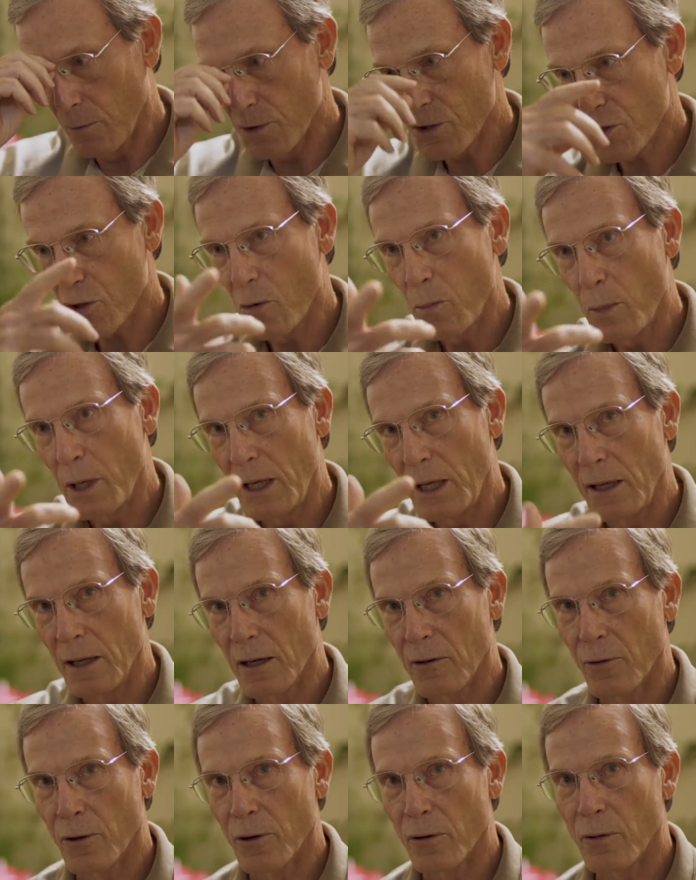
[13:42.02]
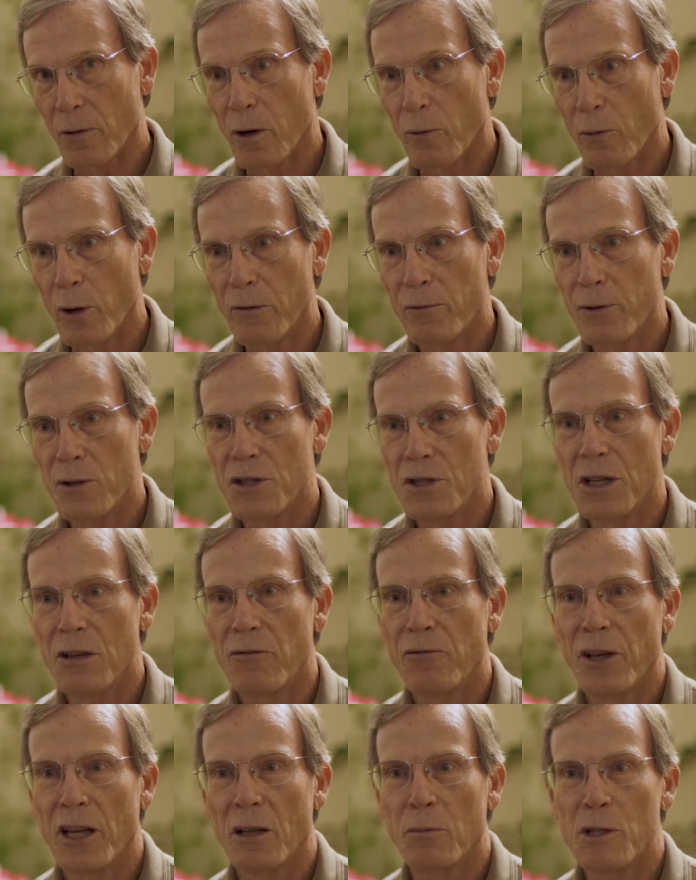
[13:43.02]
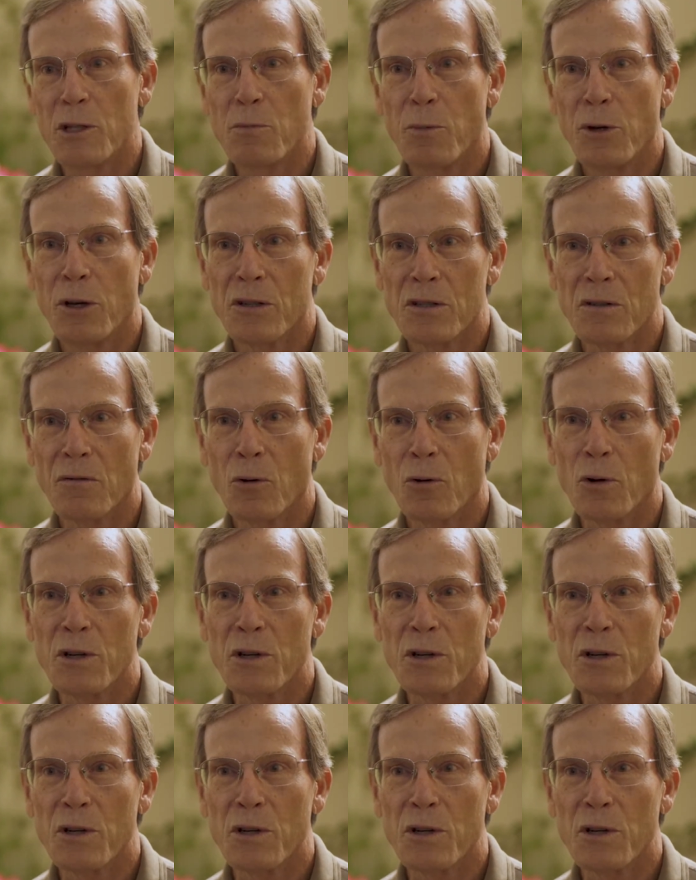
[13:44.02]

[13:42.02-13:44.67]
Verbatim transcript: for so many of our, our refugee families because, of